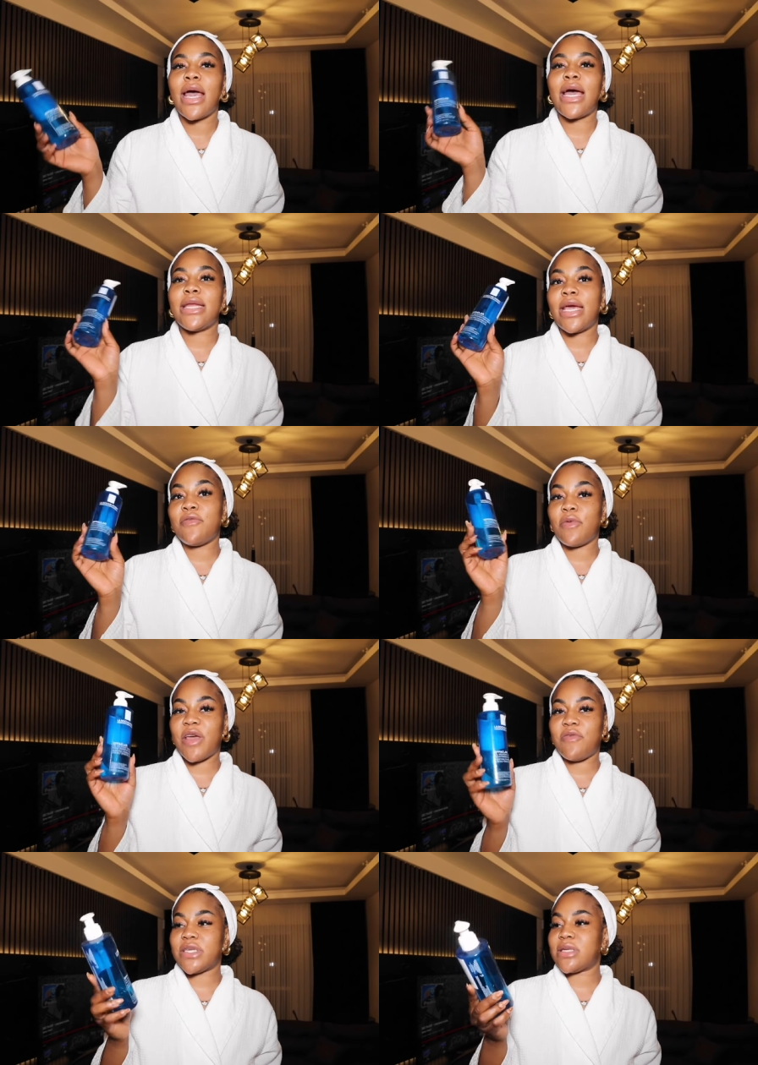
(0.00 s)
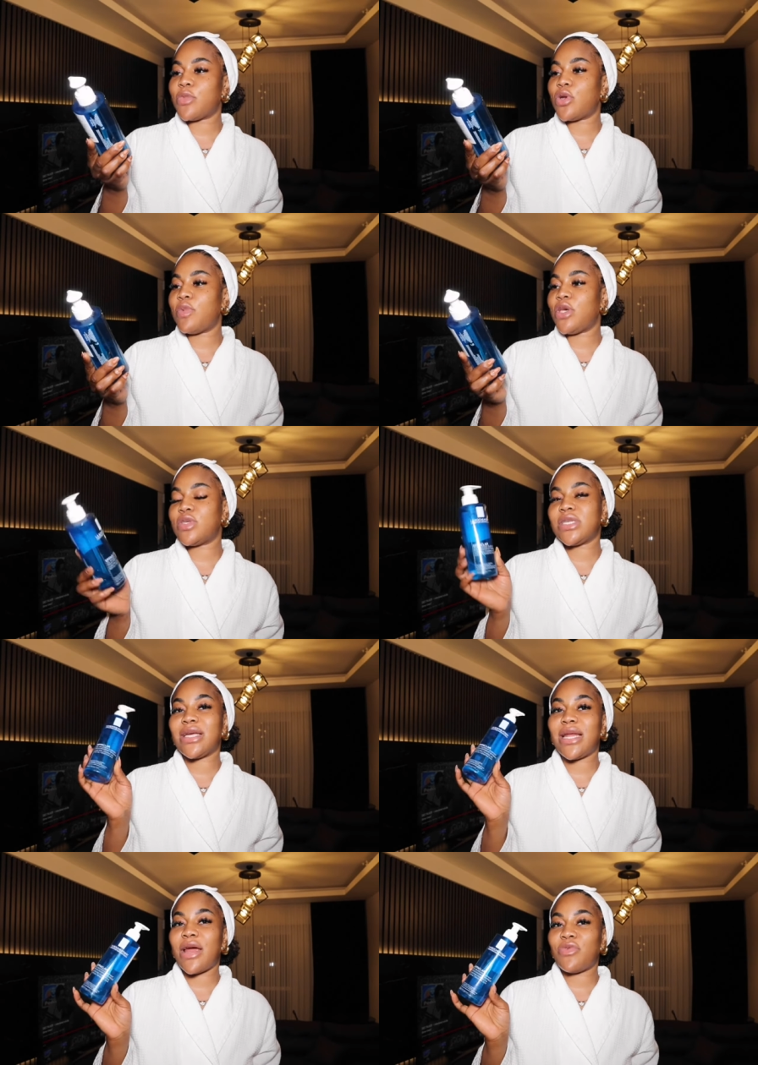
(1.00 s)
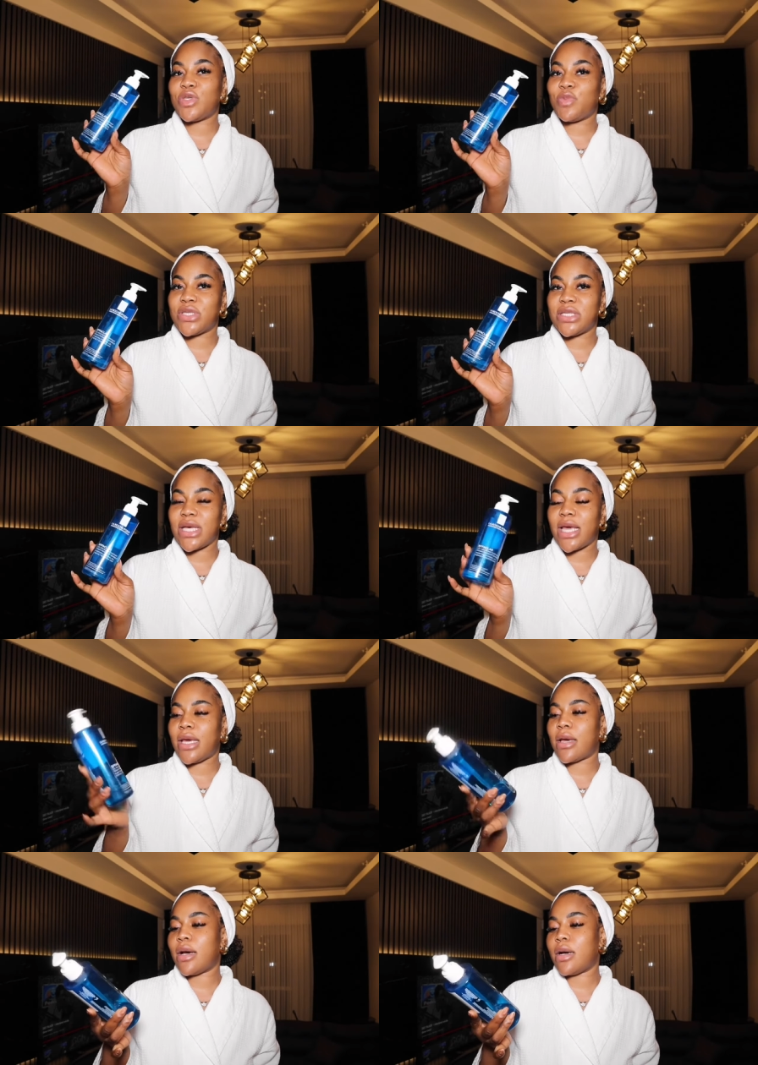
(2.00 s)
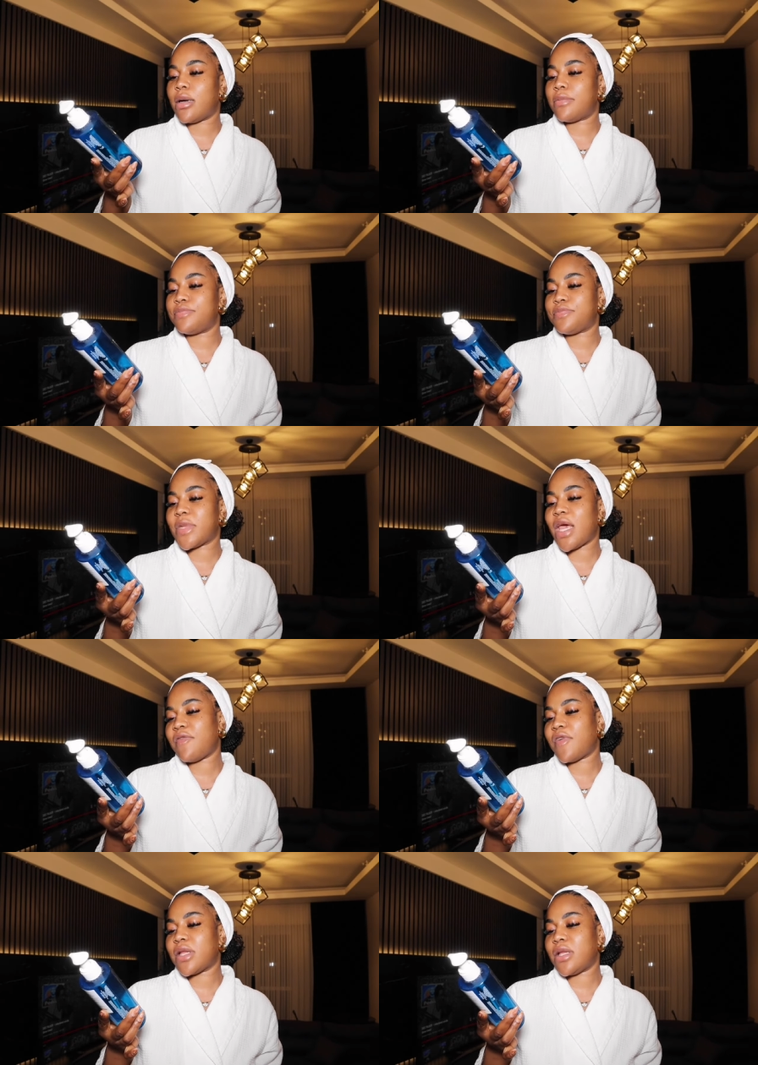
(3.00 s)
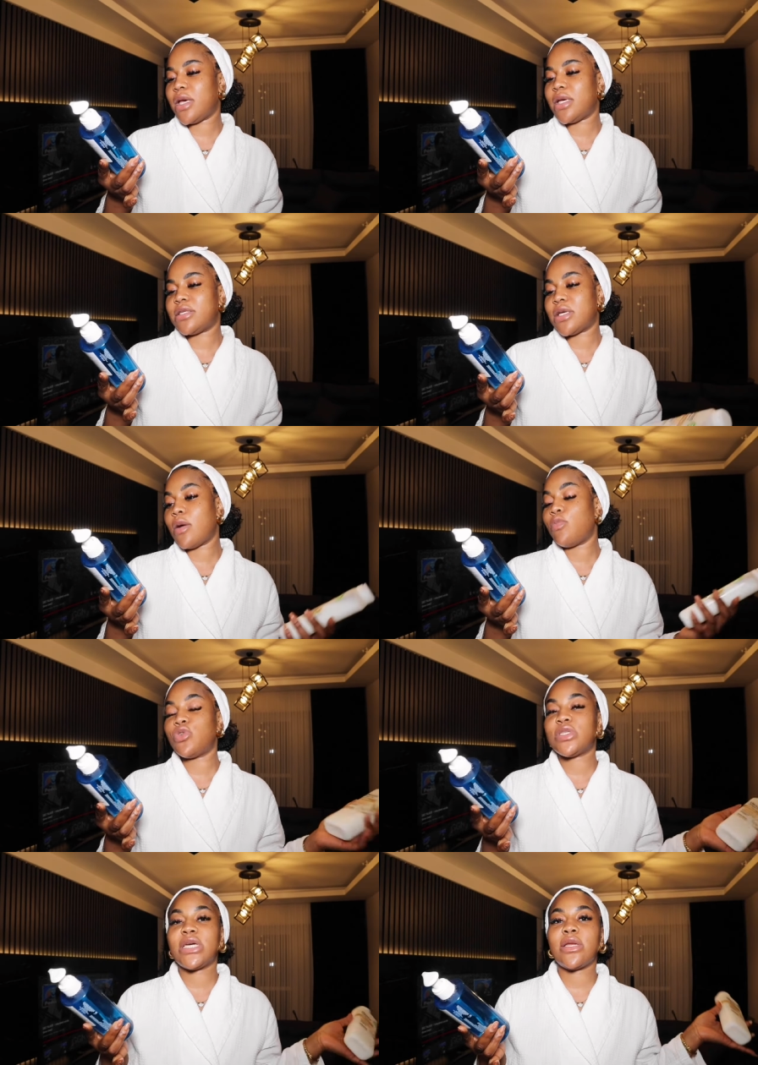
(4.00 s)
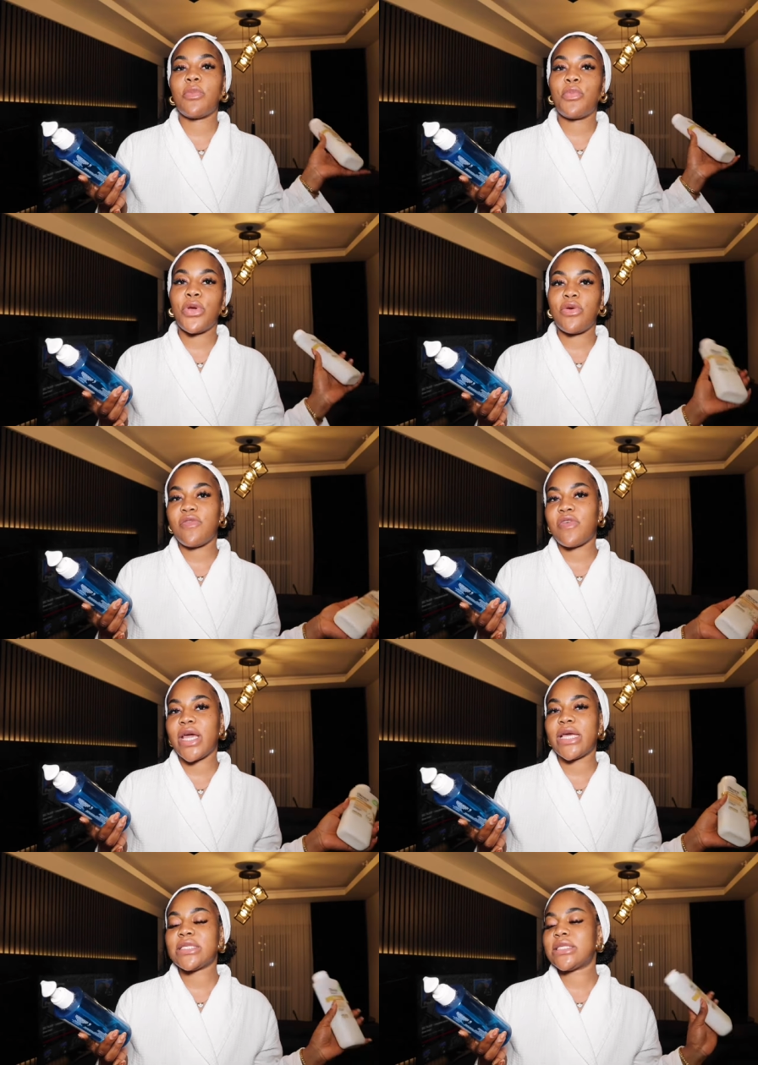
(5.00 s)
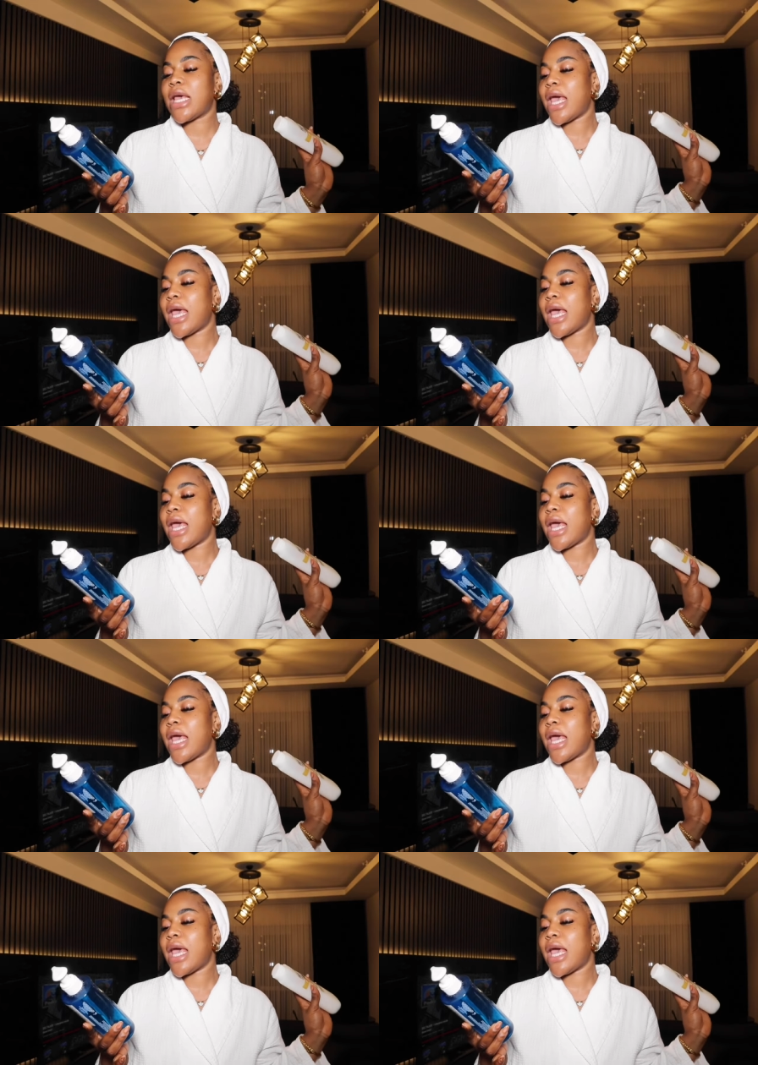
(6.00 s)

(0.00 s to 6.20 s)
And then for my face, I'm going to be using the La Roche-Posay um Effaclay gel moisture purifiant.